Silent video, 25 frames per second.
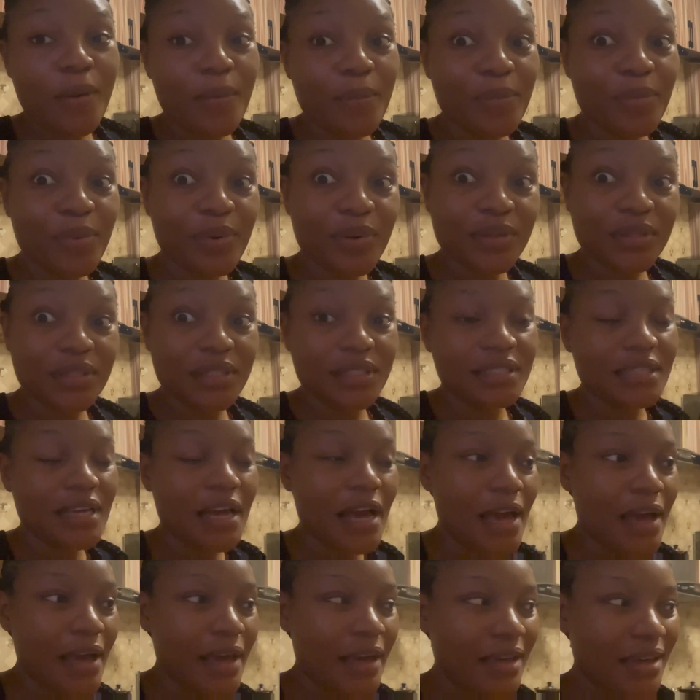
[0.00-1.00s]
but
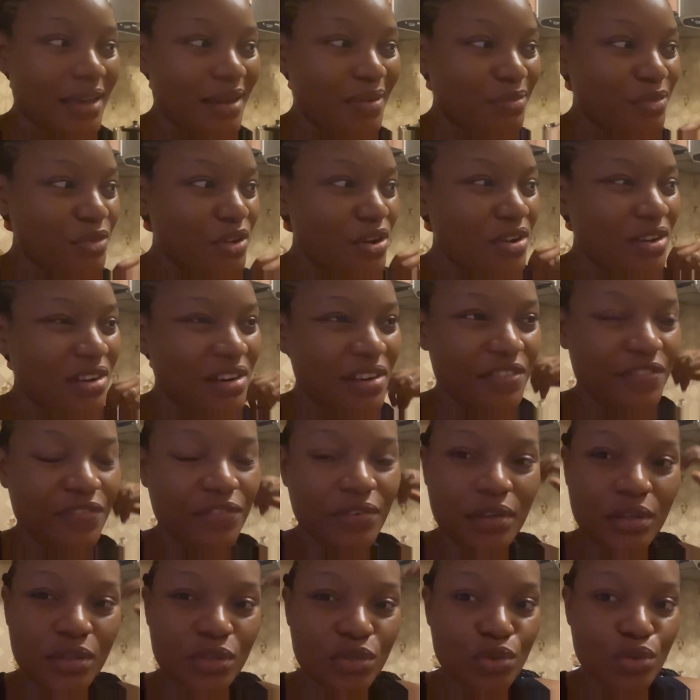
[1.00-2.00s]
I am not really
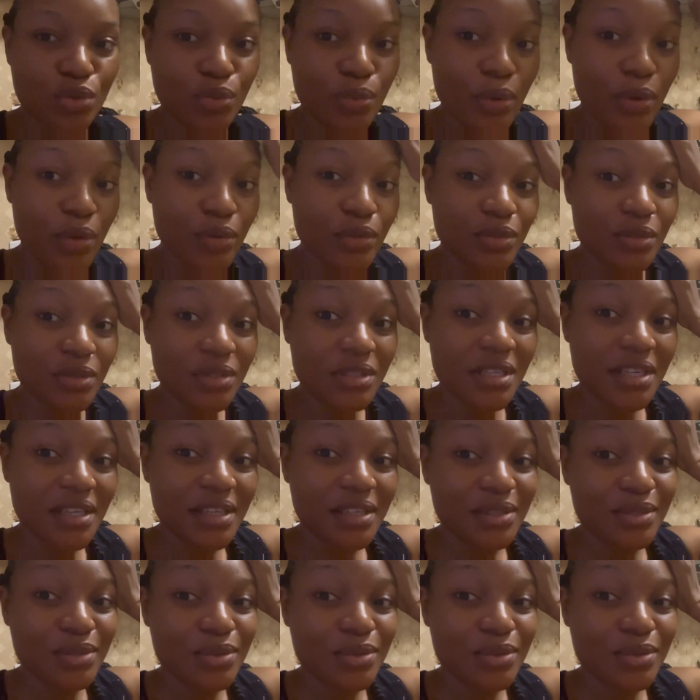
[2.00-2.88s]
feeling too well today,